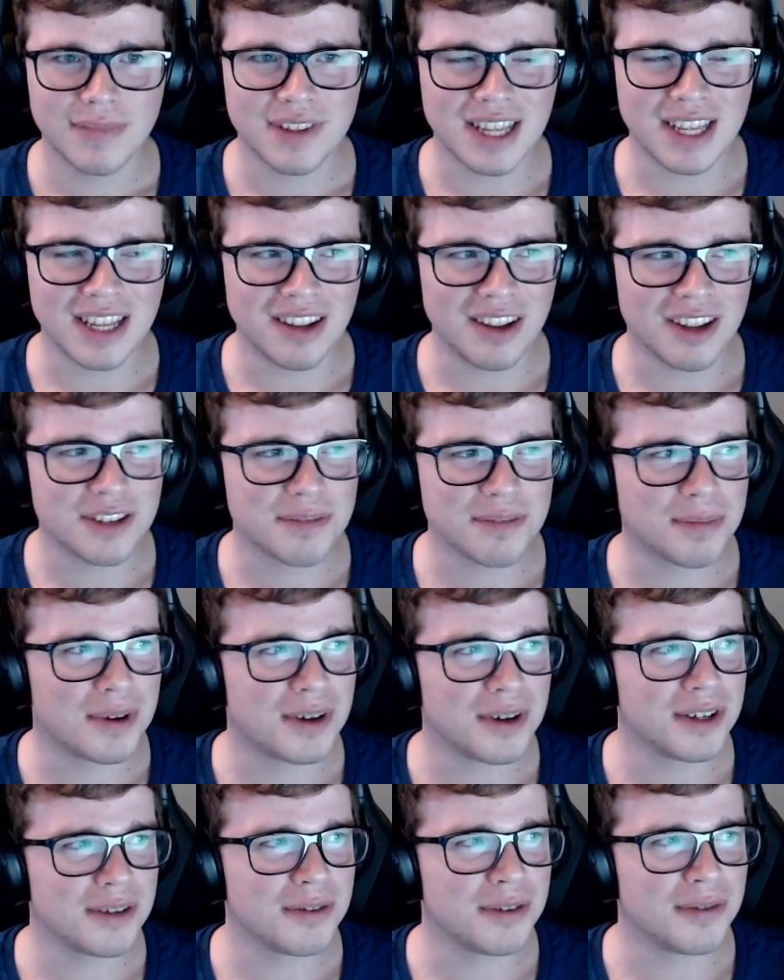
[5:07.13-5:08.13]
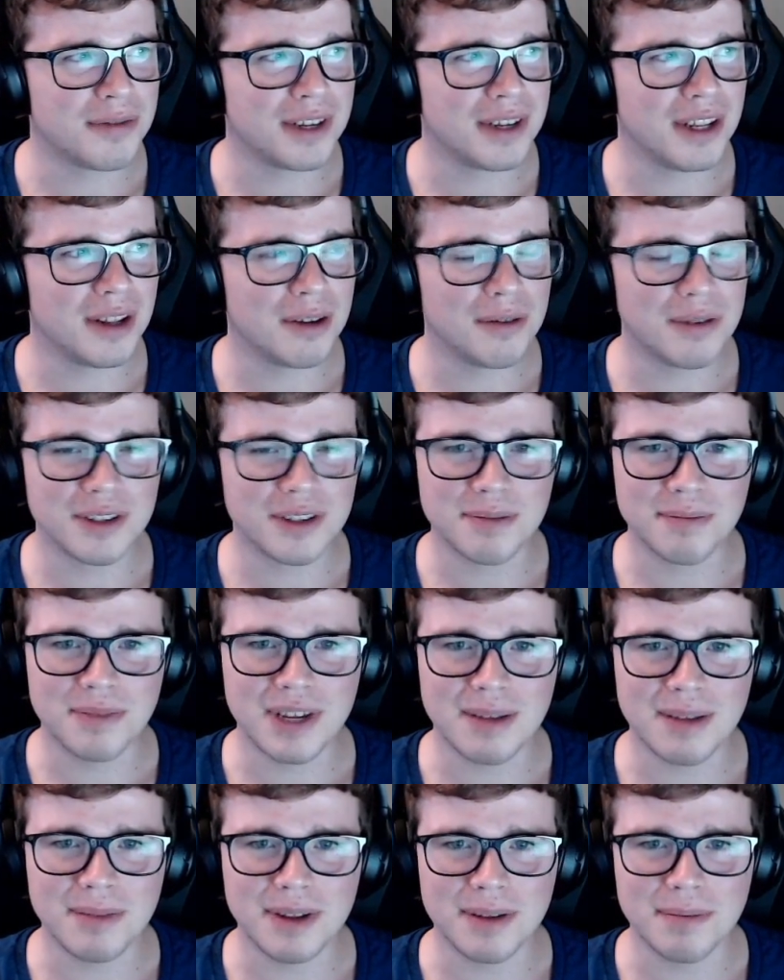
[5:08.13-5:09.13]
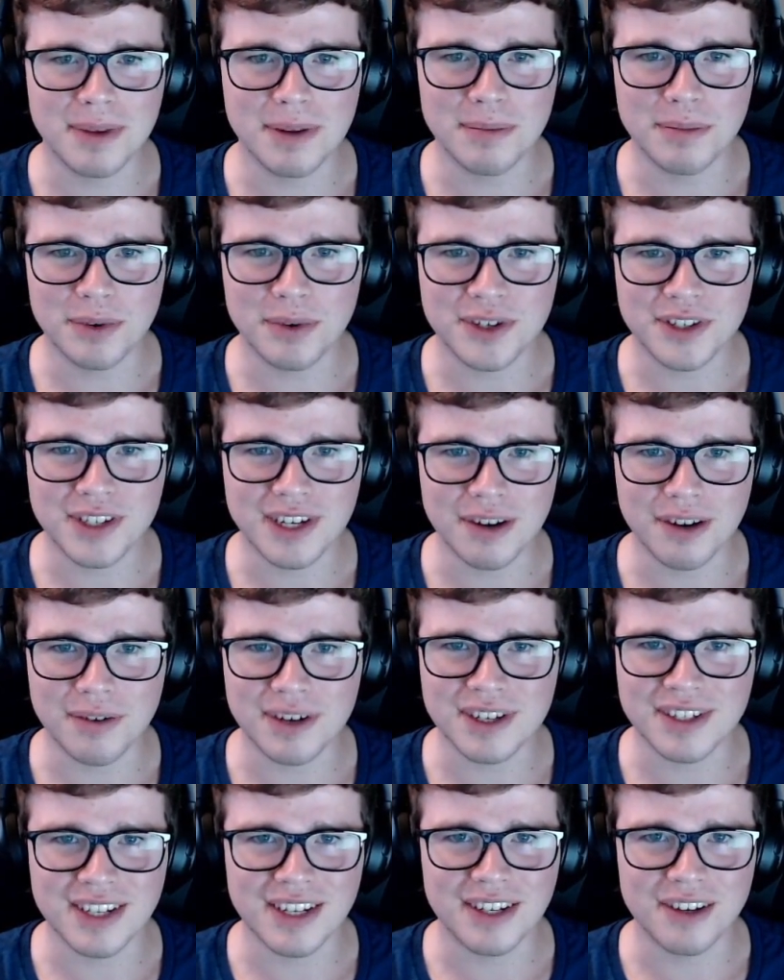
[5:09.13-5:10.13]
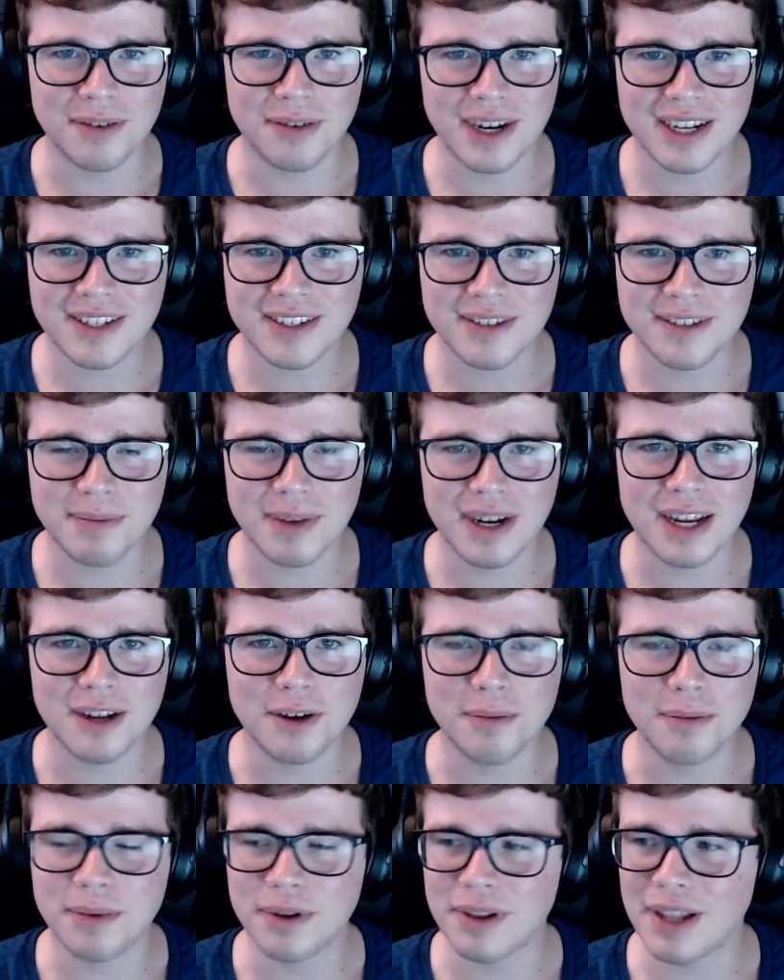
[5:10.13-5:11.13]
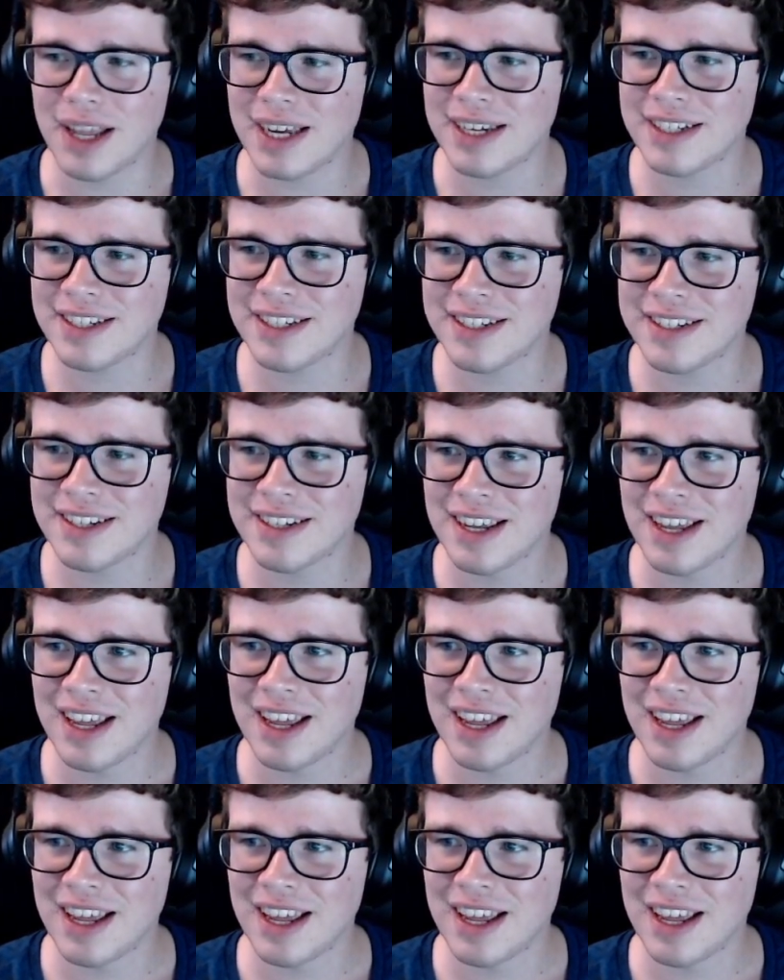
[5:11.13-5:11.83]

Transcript: That last part of the video was maybe a bit more serious than the rest, but I hope you liked it.